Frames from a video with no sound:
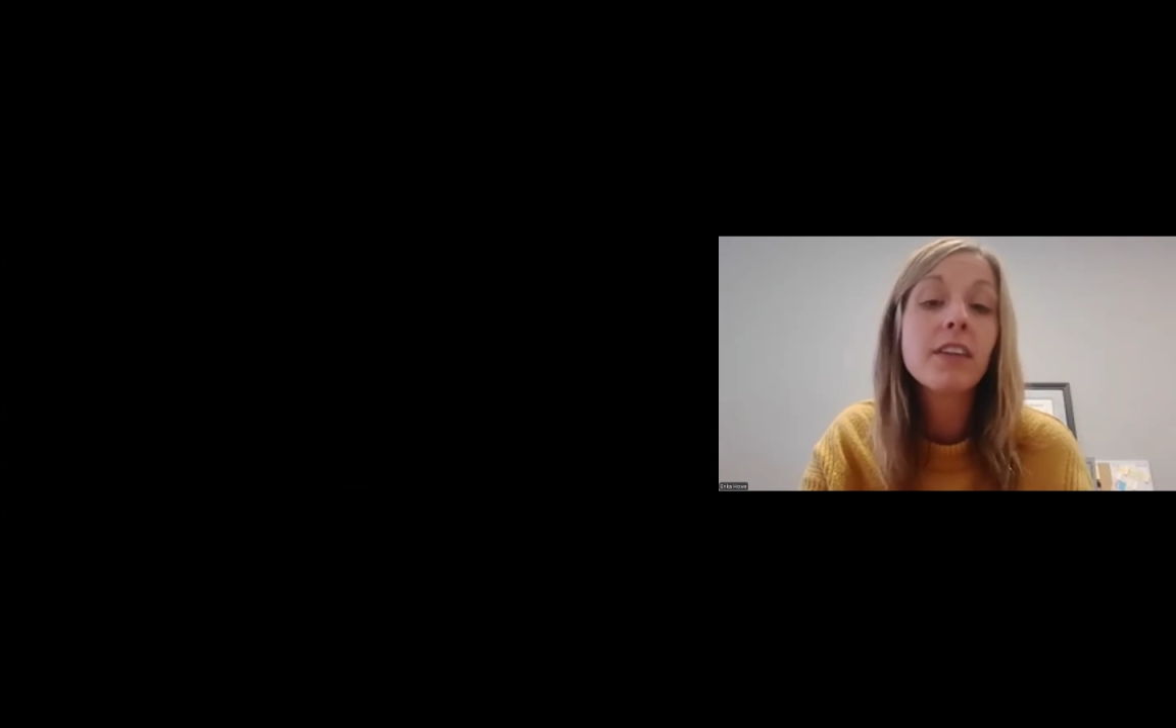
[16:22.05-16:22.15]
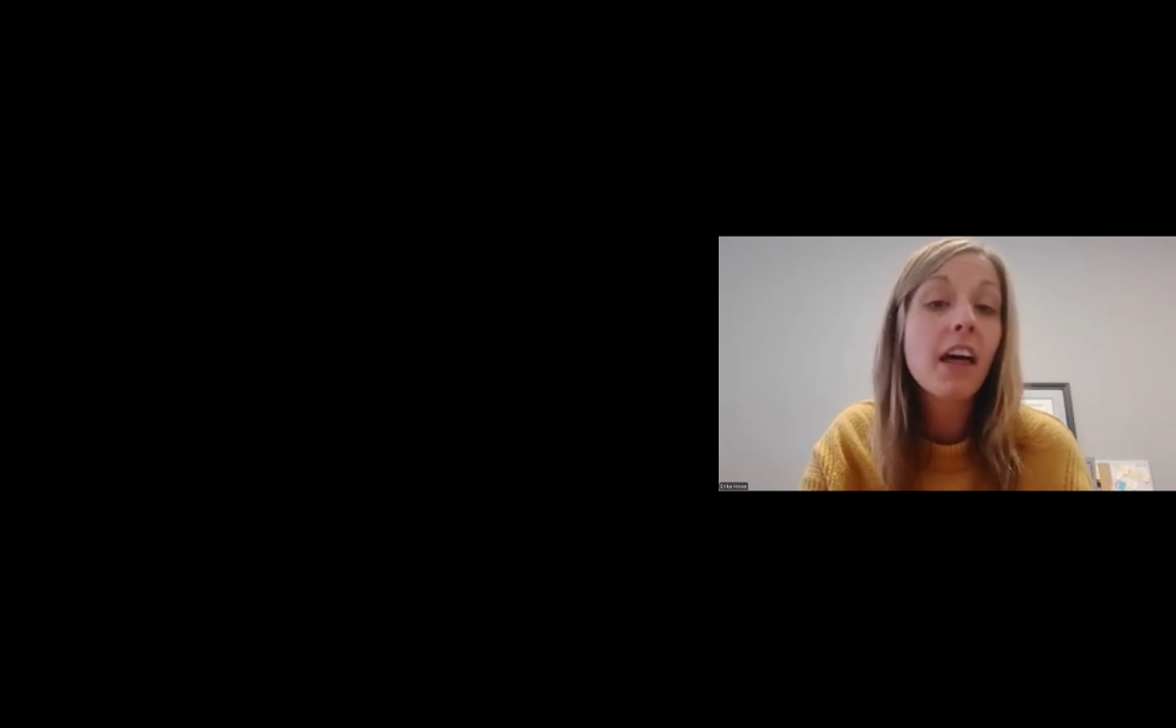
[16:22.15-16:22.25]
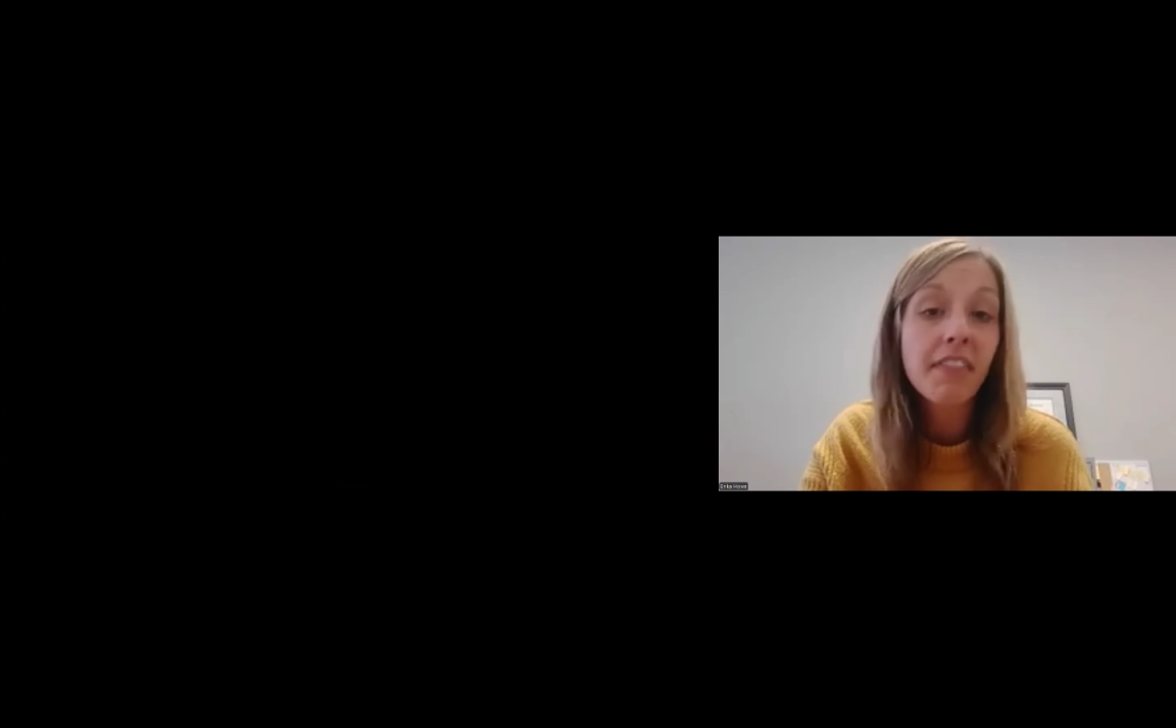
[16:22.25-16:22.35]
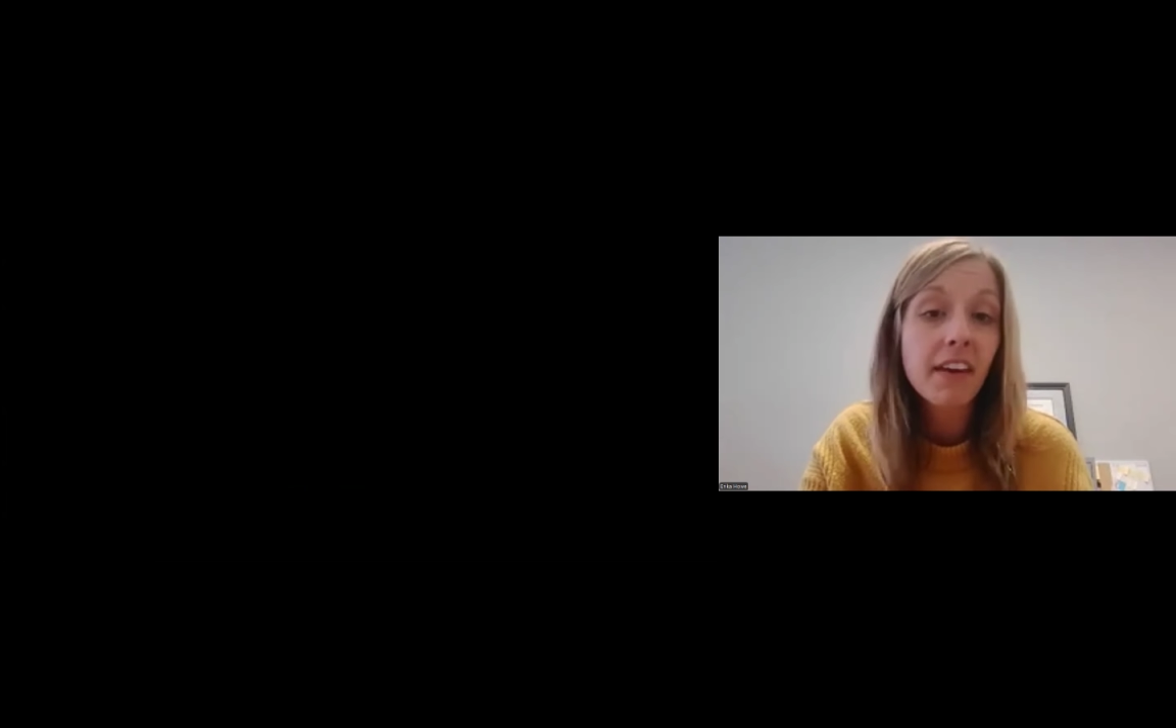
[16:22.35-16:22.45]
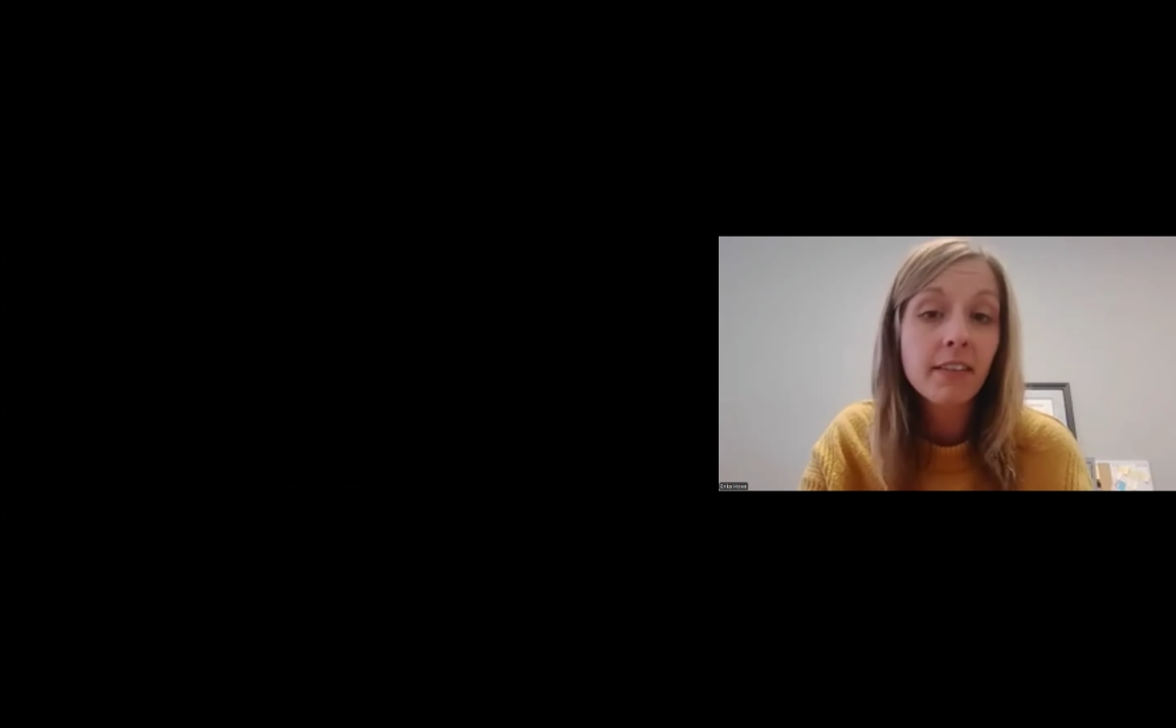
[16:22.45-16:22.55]

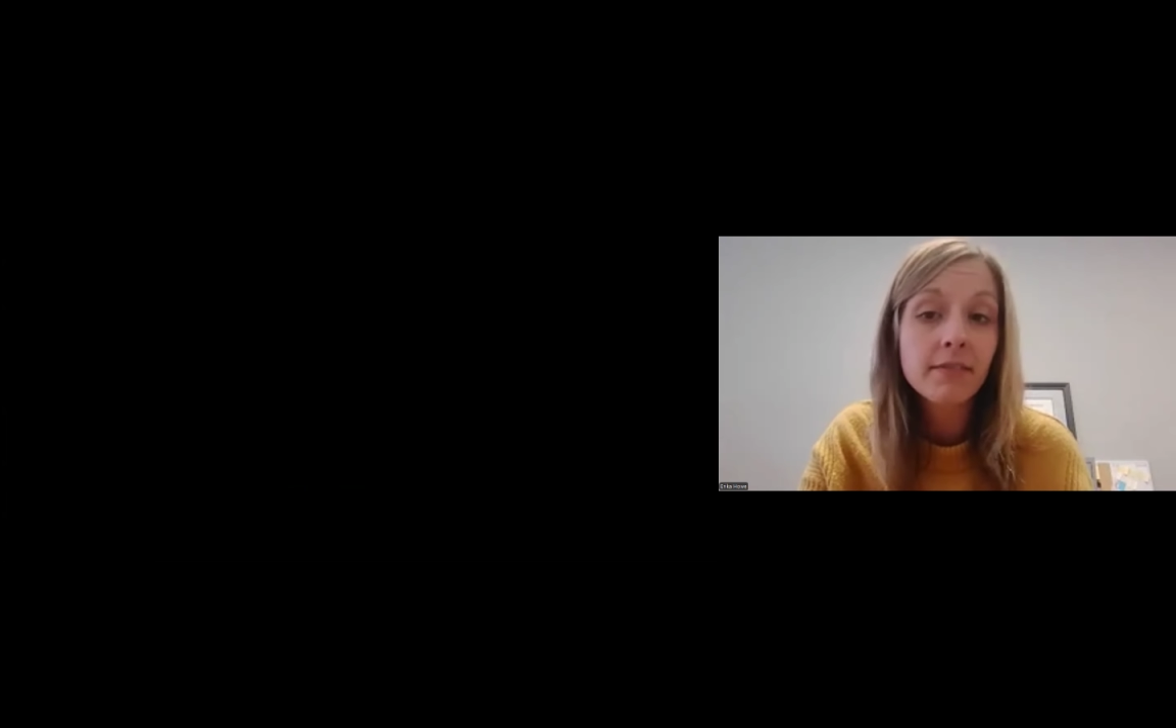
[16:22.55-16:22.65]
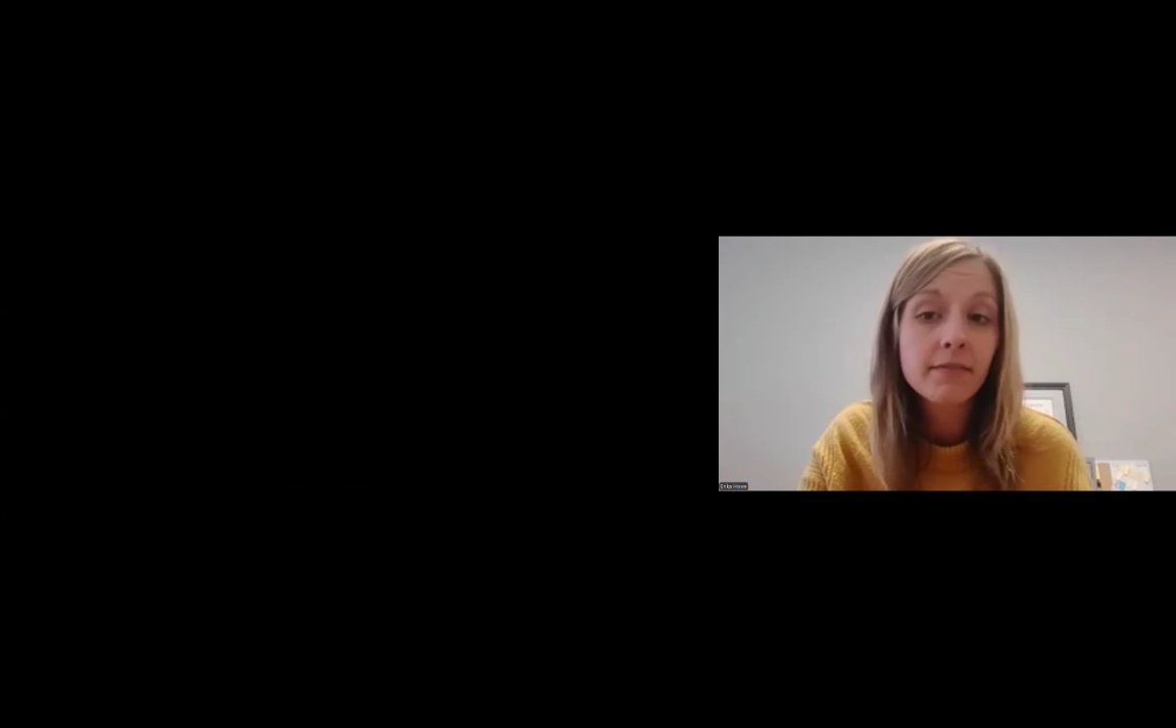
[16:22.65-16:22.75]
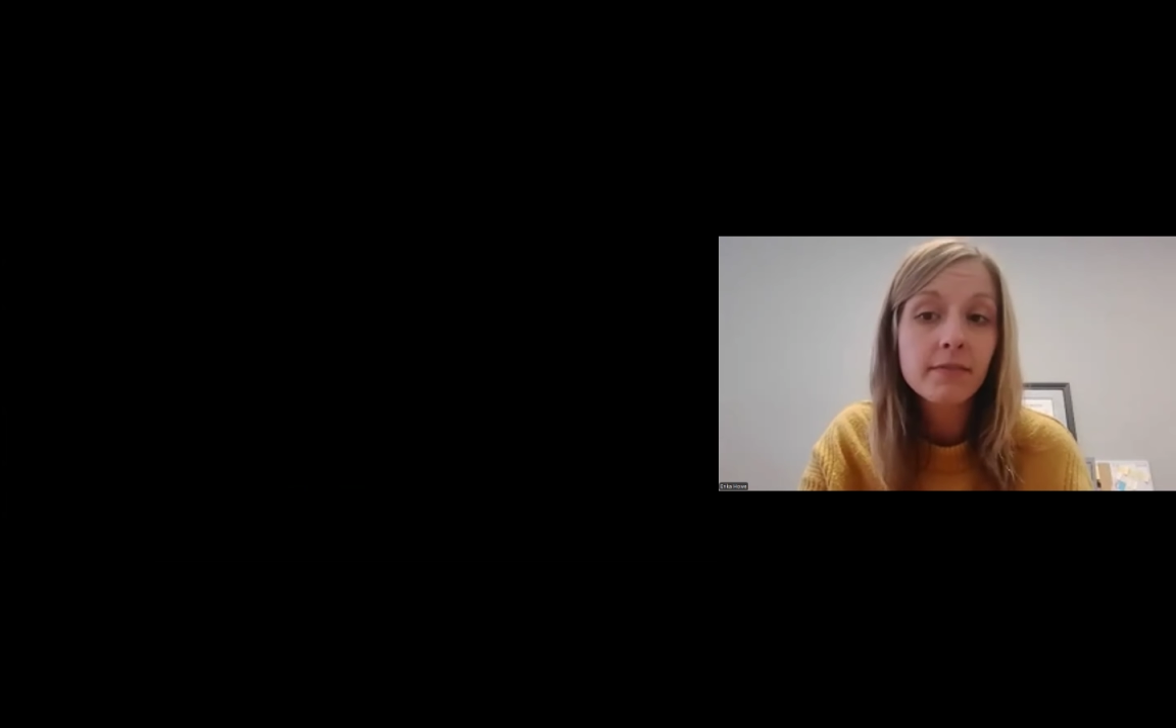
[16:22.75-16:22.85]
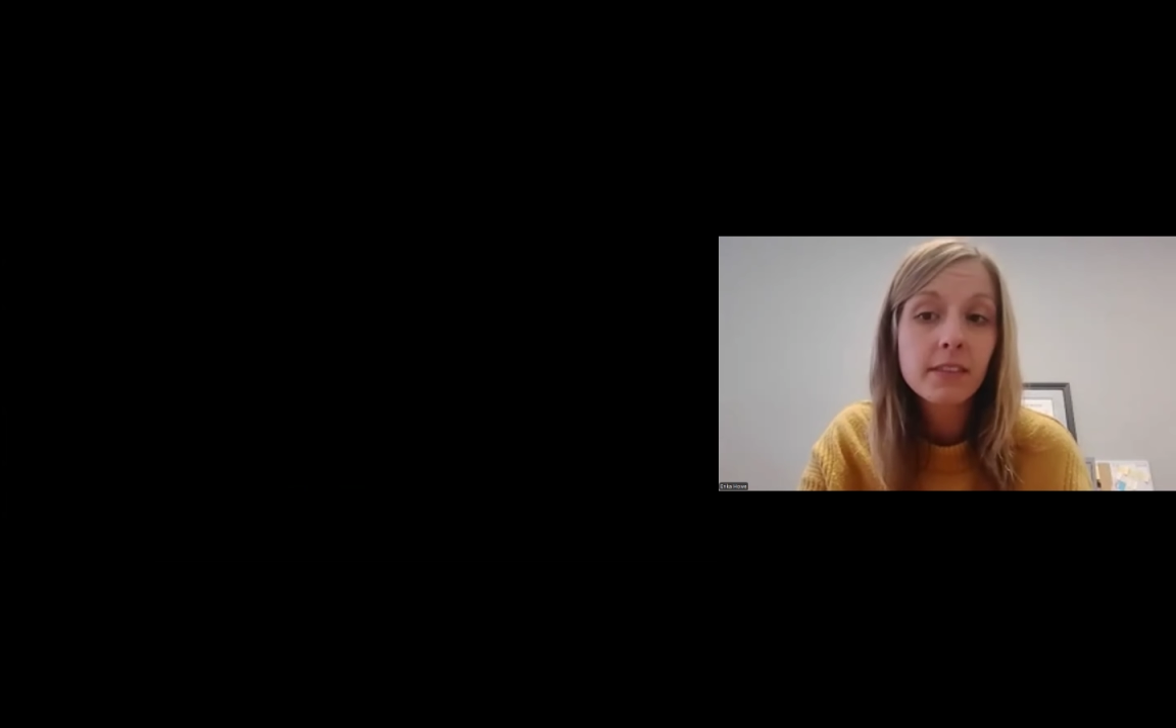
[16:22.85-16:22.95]
nothing.